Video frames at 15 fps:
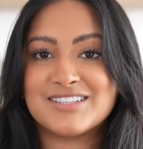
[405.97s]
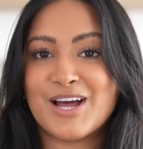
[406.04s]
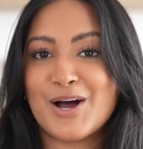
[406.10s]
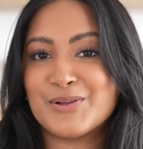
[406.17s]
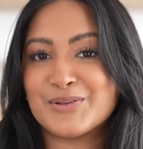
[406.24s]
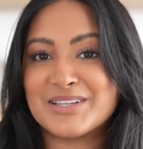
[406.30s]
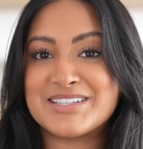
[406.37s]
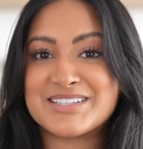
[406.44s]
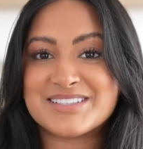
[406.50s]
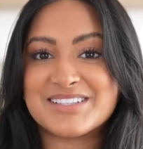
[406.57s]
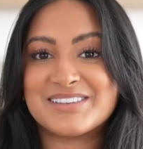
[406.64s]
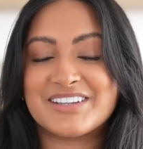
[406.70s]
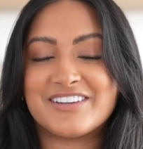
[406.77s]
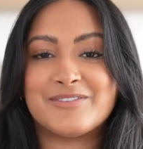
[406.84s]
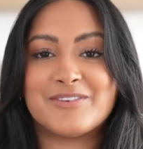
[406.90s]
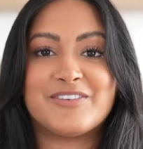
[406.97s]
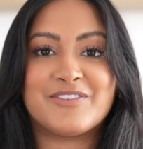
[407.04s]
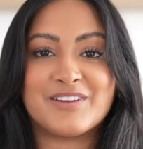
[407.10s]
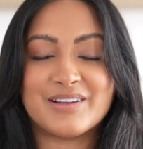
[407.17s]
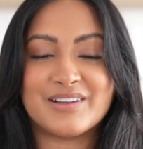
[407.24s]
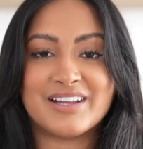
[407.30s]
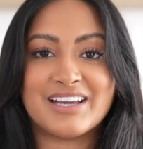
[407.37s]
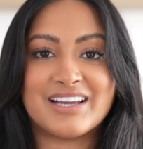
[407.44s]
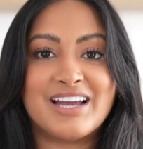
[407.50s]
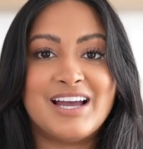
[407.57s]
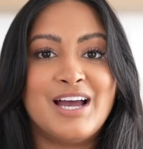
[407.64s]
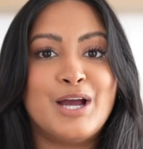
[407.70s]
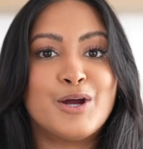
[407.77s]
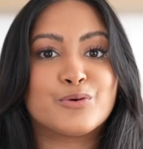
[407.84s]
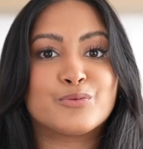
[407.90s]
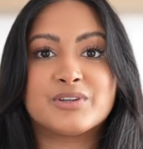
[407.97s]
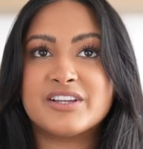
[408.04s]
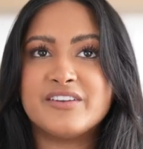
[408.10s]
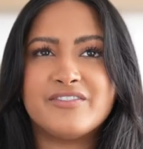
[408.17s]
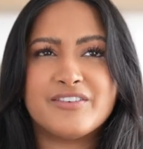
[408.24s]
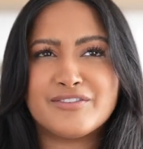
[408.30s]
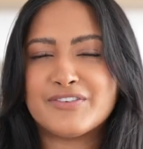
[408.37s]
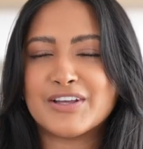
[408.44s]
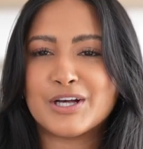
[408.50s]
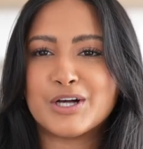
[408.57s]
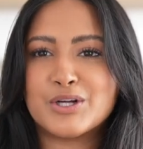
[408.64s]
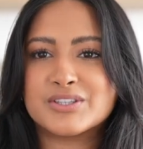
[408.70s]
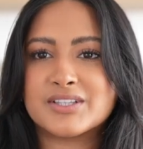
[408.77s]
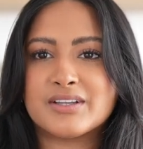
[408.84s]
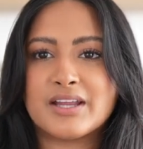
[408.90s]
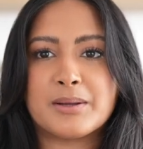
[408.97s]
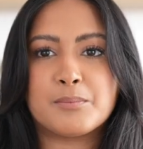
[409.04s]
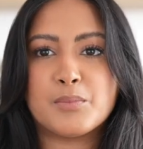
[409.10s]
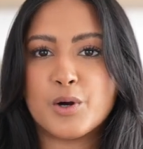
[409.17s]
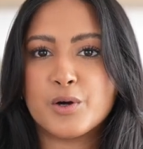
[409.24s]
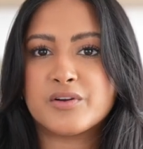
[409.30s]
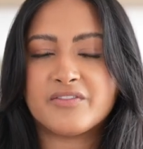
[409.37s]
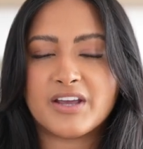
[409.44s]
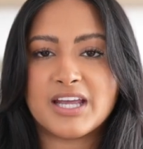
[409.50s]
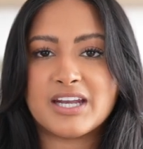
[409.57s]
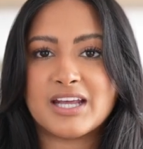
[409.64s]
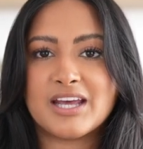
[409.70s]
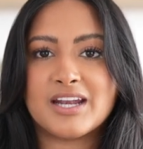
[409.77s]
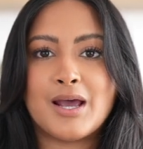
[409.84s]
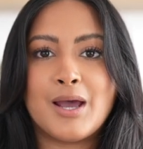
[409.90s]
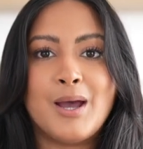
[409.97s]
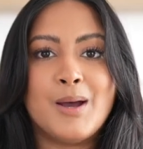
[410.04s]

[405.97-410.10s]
Not only does it leave me feeling really fulfilled and like motivated,